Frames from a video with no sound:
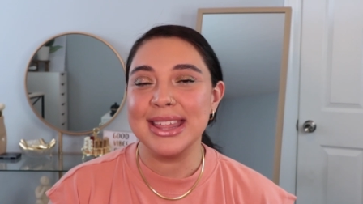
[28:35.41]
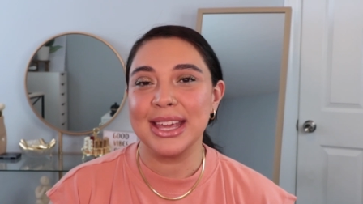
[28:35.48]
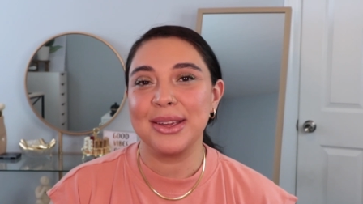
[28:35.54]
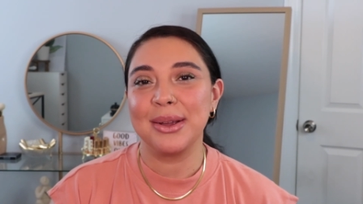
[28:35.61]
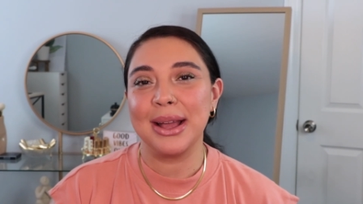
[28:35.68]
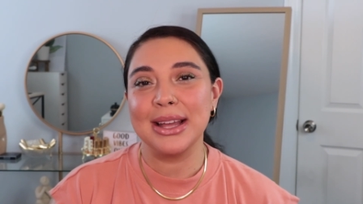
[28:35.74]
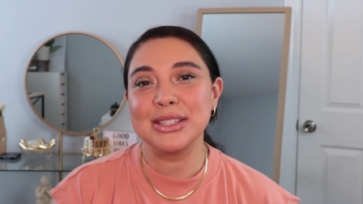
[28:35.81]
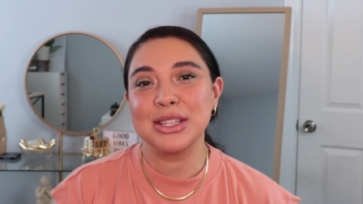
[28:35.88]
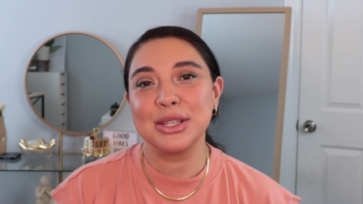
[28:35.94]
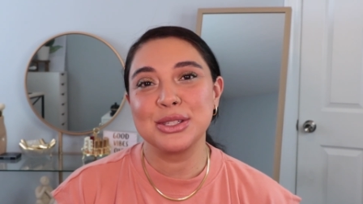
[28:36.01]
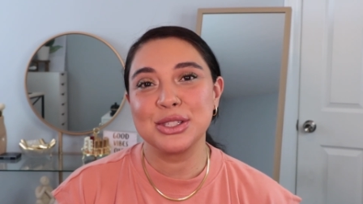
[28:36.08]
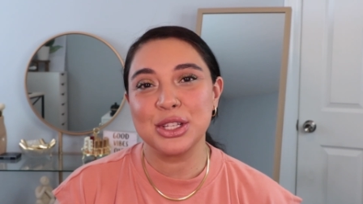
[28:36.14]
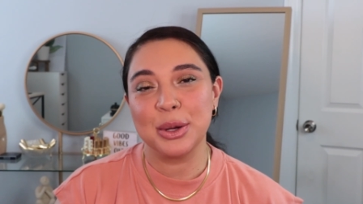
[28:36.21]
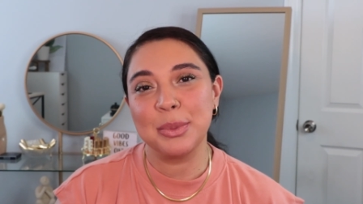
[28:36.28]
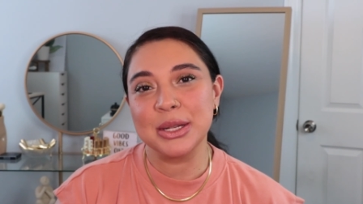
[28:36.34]
Thank you
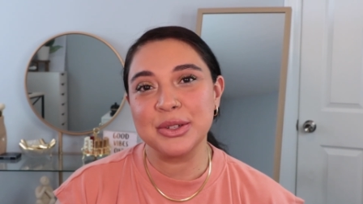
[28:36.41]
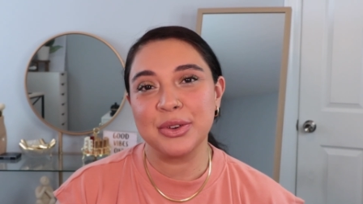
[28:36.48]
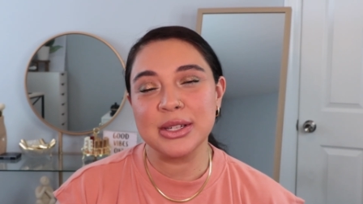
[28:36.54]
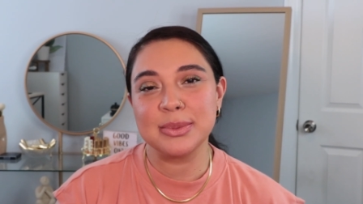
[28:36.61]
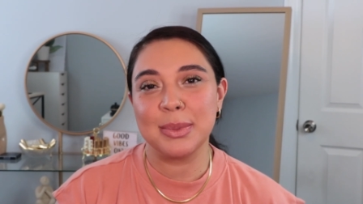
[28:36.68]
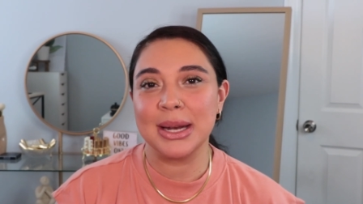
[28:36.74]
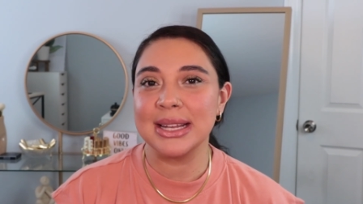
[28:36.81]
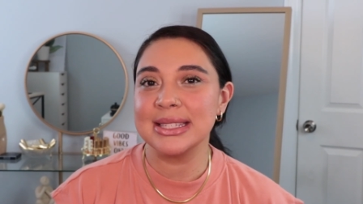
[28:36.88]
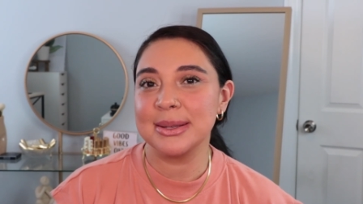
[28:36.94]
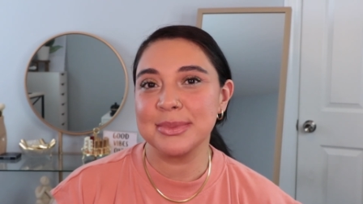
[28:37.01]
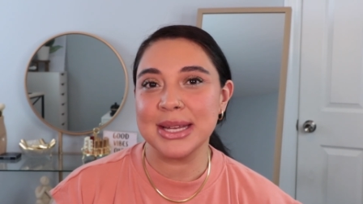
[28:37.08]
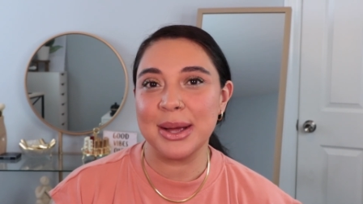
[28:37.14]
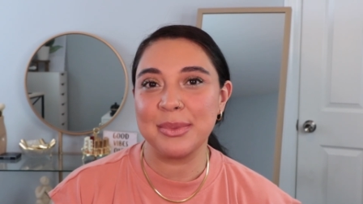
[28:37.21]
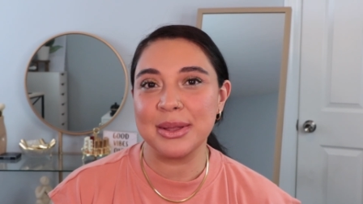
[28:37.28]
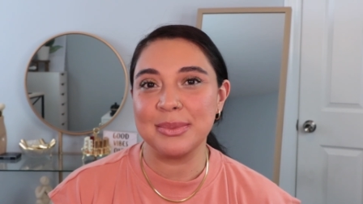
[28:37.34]
guys so much for spending some
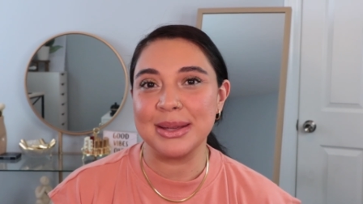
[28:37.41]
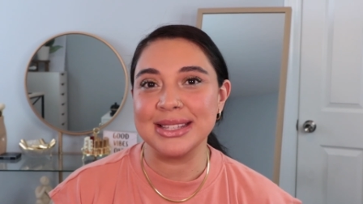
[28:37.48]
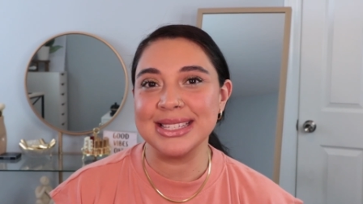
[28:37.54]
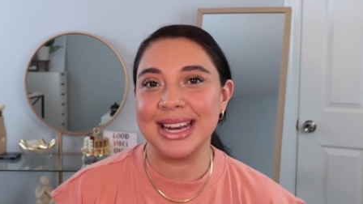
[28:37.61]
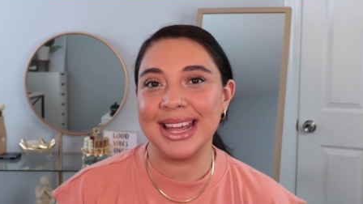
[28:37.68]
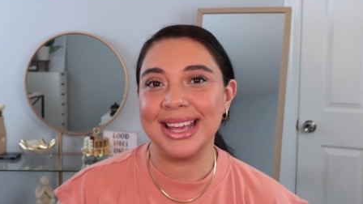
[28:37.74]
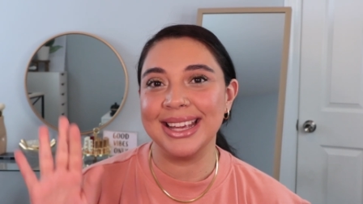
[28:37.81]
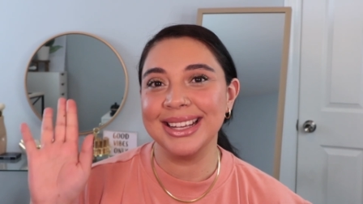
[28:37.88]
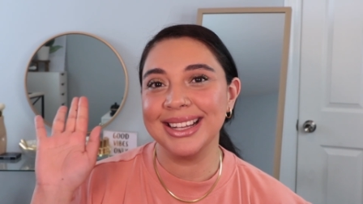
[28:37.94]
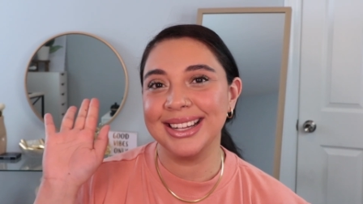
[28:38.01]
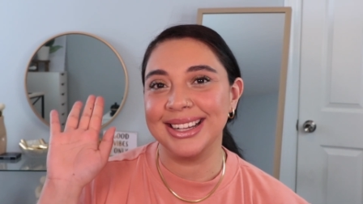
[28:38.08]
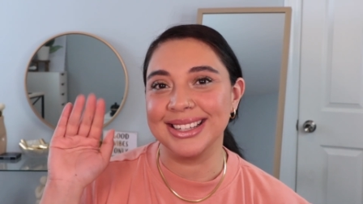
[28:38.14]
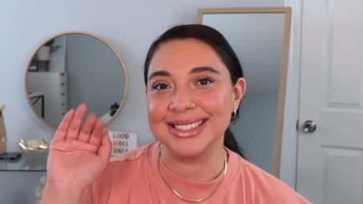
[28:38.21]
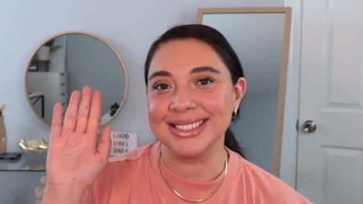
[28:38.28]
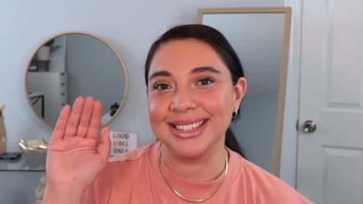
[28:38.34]
time with me today.
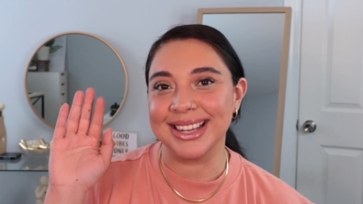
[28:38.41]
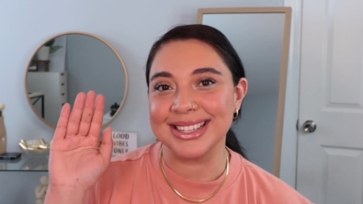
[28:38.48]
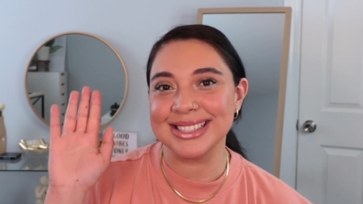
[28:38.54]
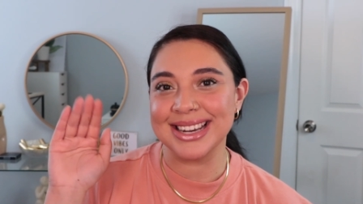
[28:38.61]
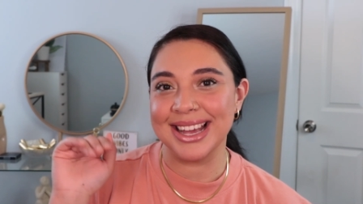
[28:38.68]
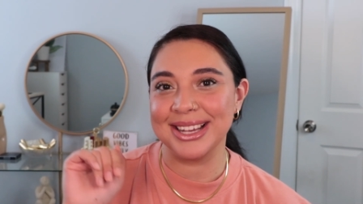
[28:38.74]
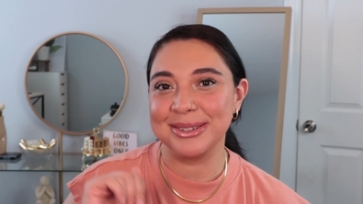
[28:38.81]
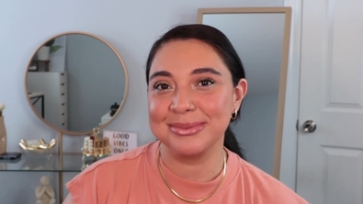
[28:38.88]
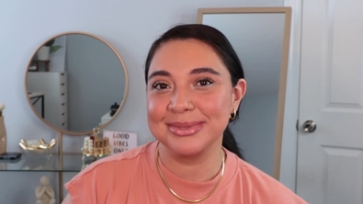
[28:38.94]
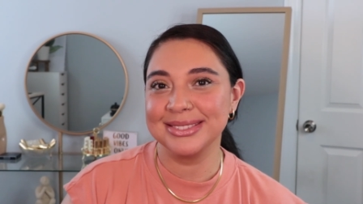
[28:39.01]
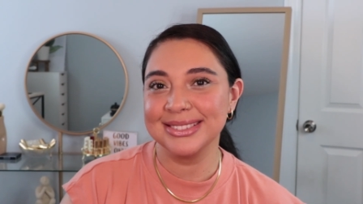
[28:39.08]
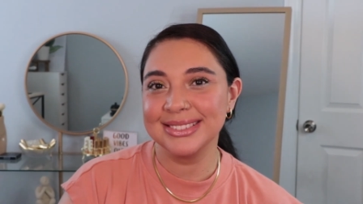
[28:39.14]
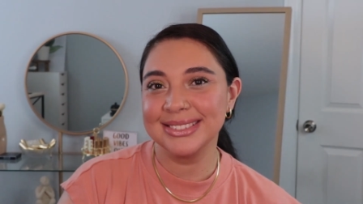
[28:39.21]
Until next time.